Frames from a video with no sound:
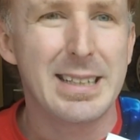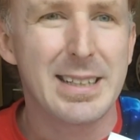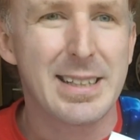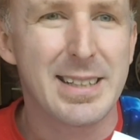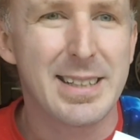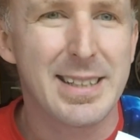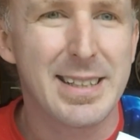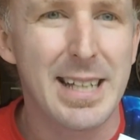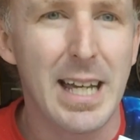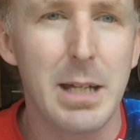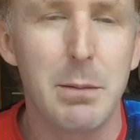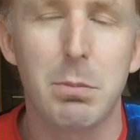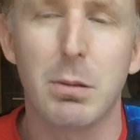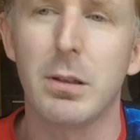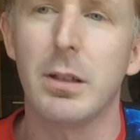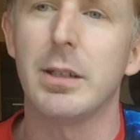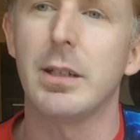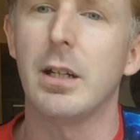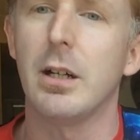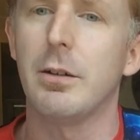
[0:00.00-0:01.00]

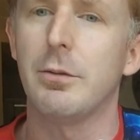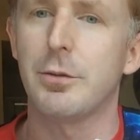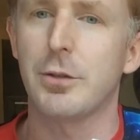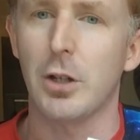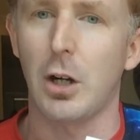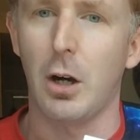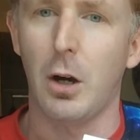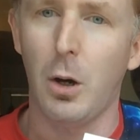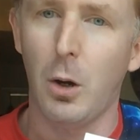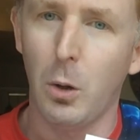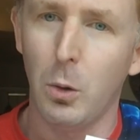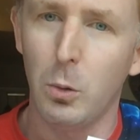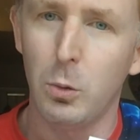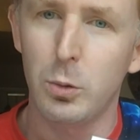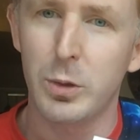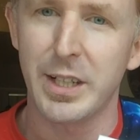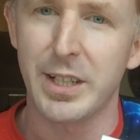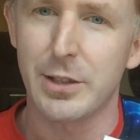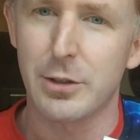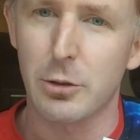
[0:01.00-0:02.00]
stable enough to
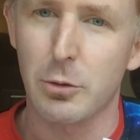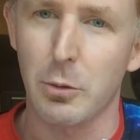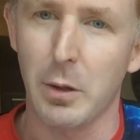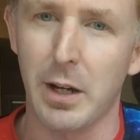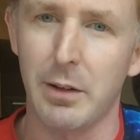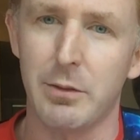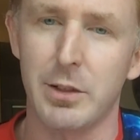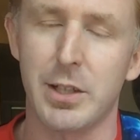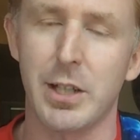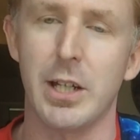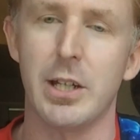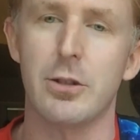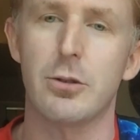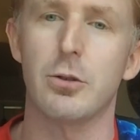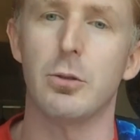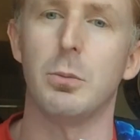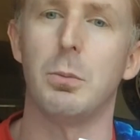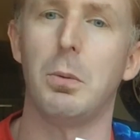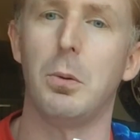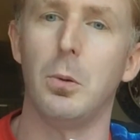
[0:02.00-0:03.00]
hold its
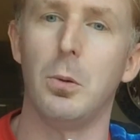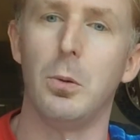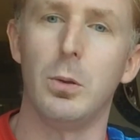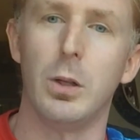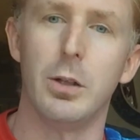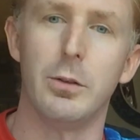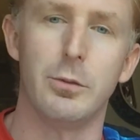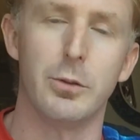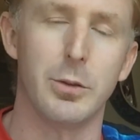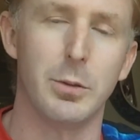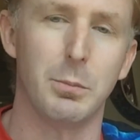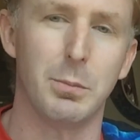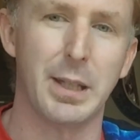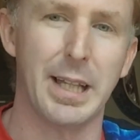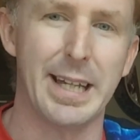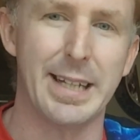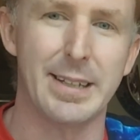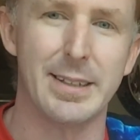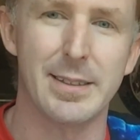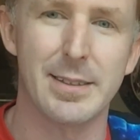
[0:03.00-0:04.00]
gravitational pull over the
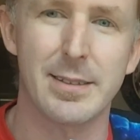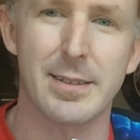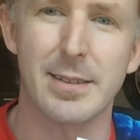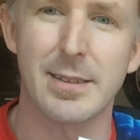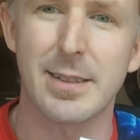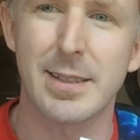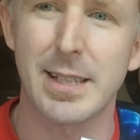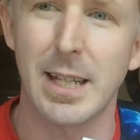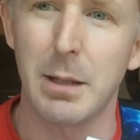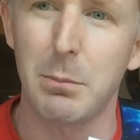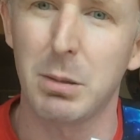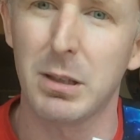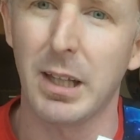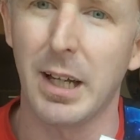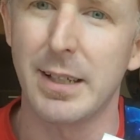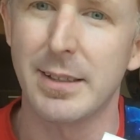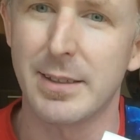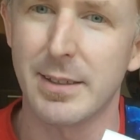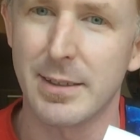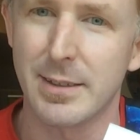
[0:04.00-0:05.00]
planets and
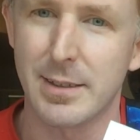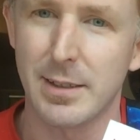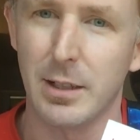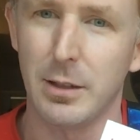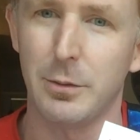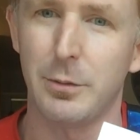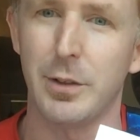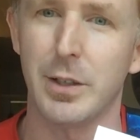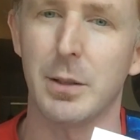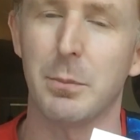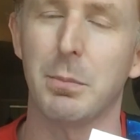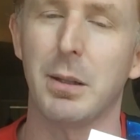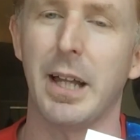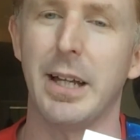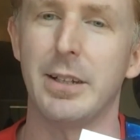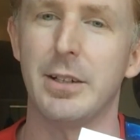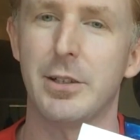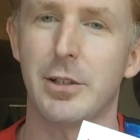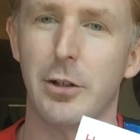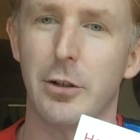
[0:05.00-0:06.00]
stabilize itself in a
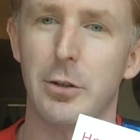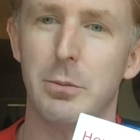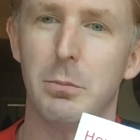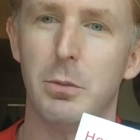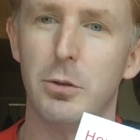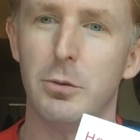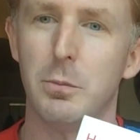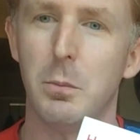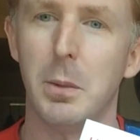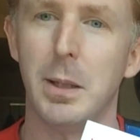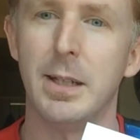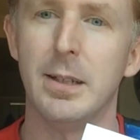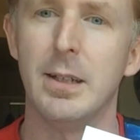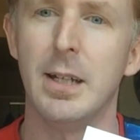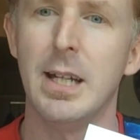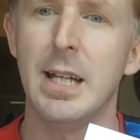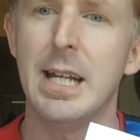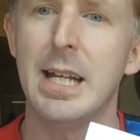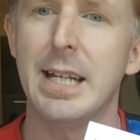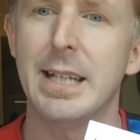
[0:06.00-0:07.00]
planetary movement
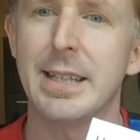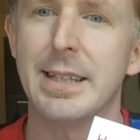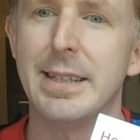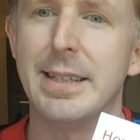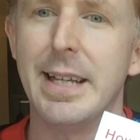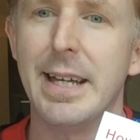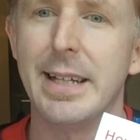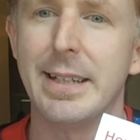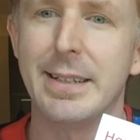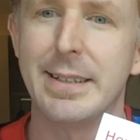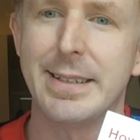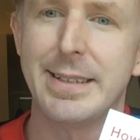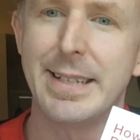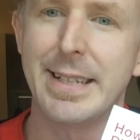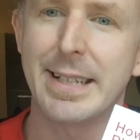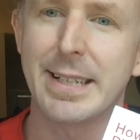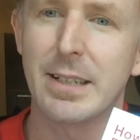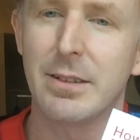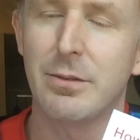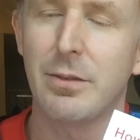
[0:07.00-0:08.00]
that
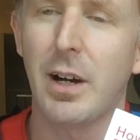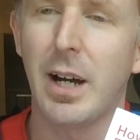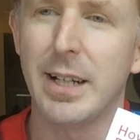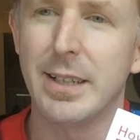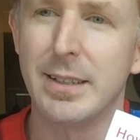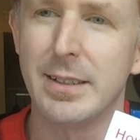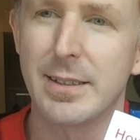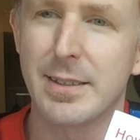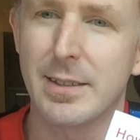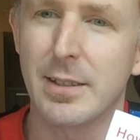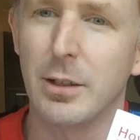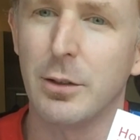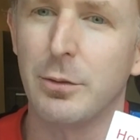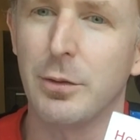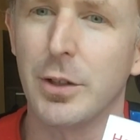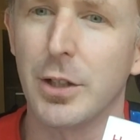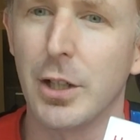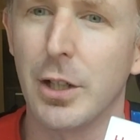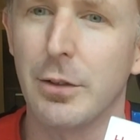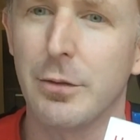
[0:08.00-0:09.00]
dignified
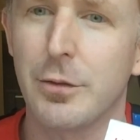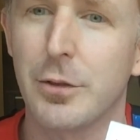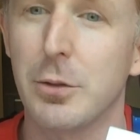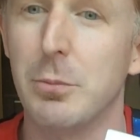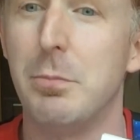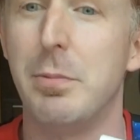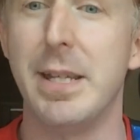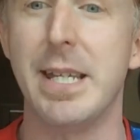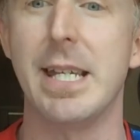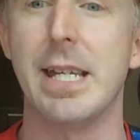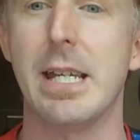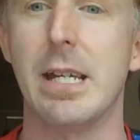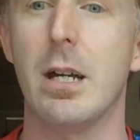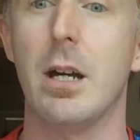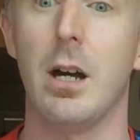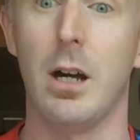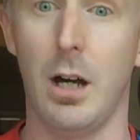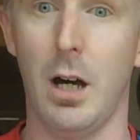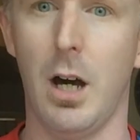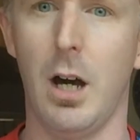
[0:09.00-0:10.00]
itself enough to be
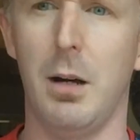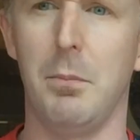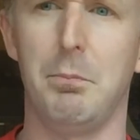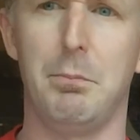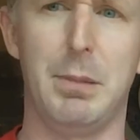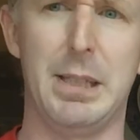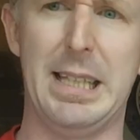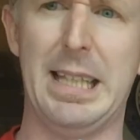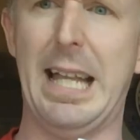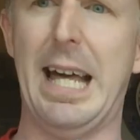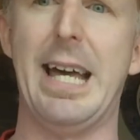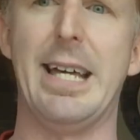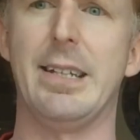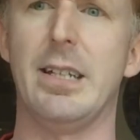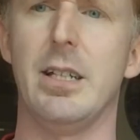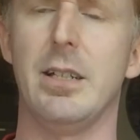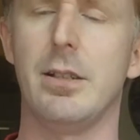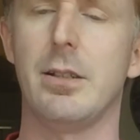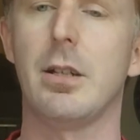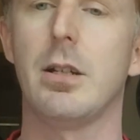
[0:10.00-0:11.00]
a
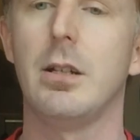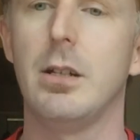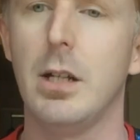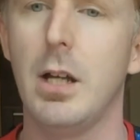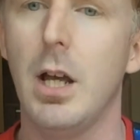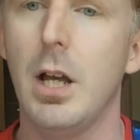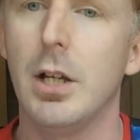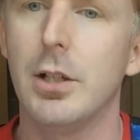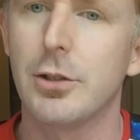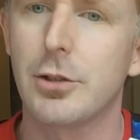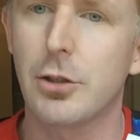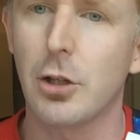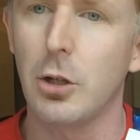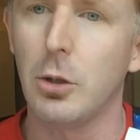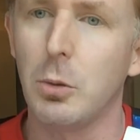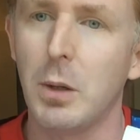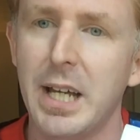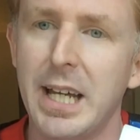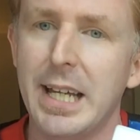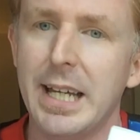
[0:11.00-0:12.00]
planet.
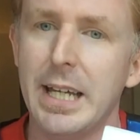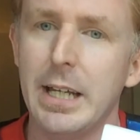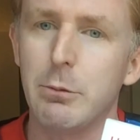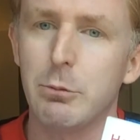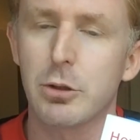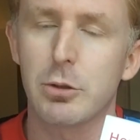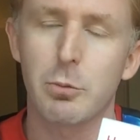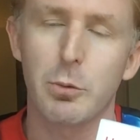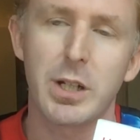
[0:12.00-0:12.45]
So it was